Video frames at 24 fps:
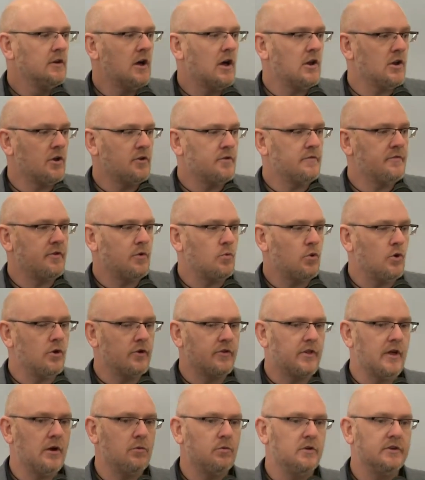A lot of the
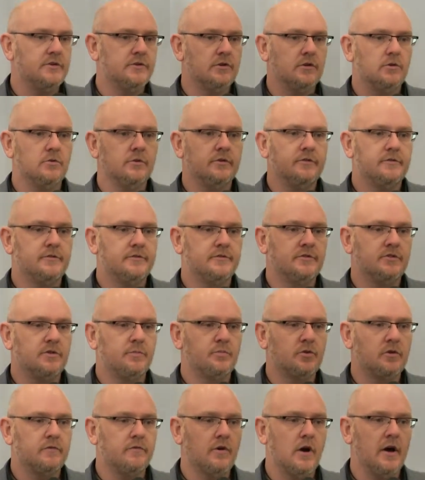work that we do is to
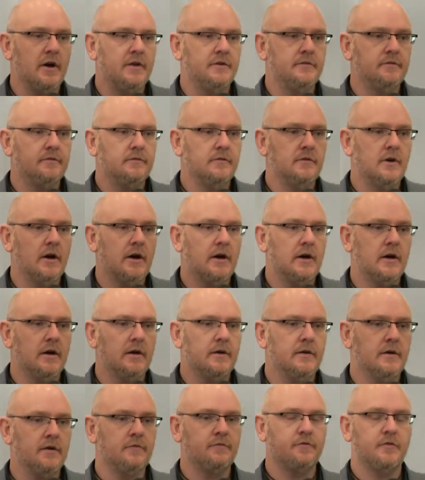provide
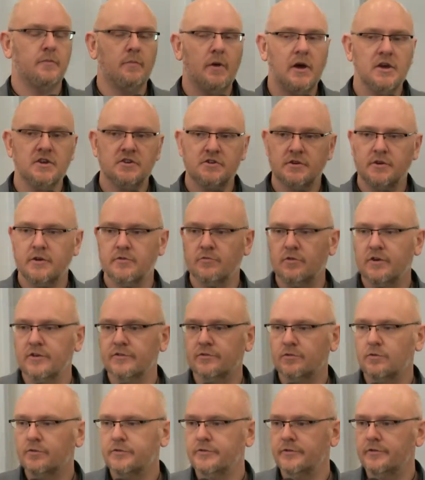information and
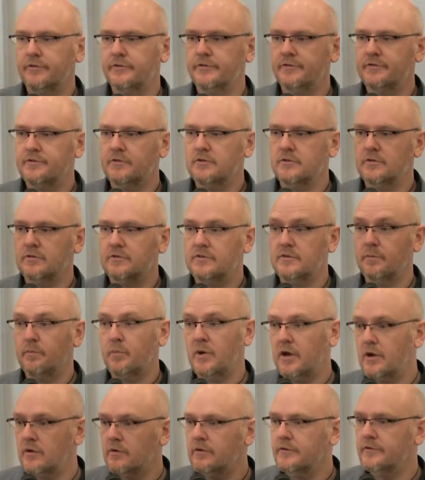resources to
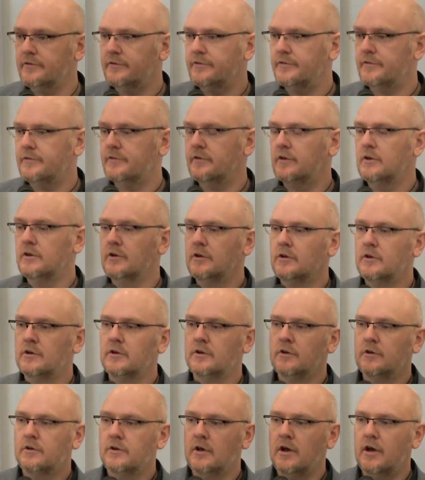parents,
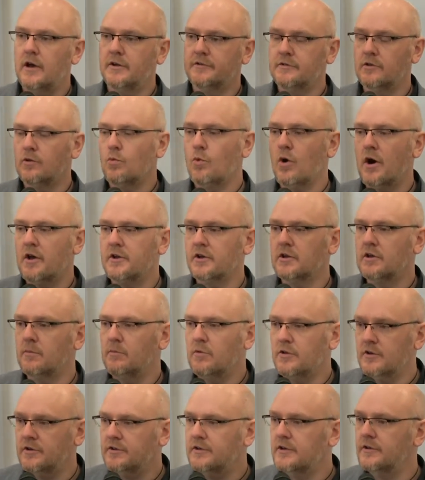to the wider
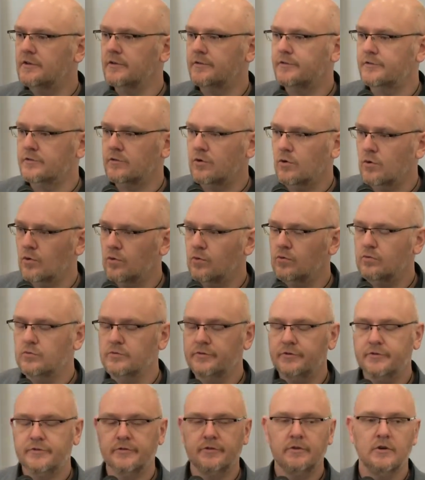community, to
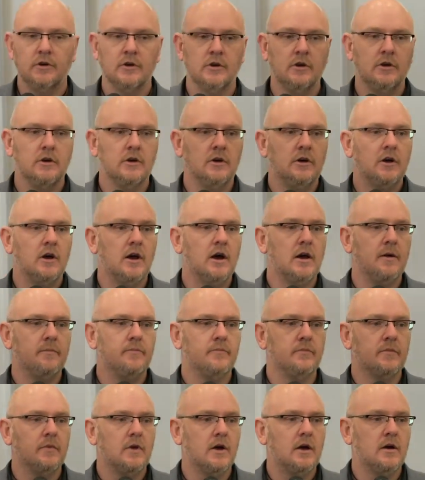schools,
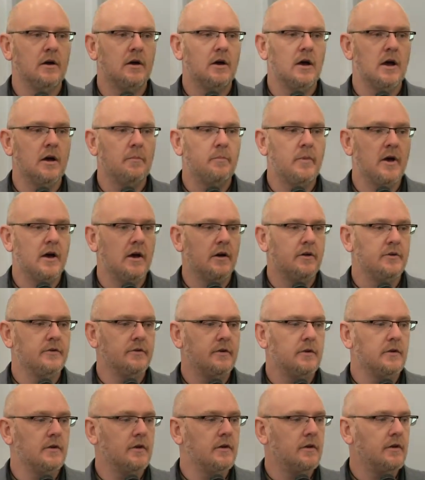
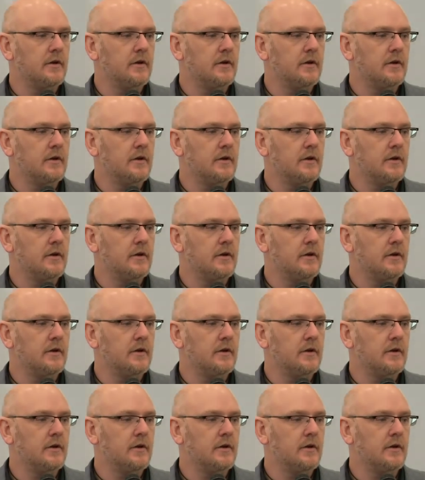about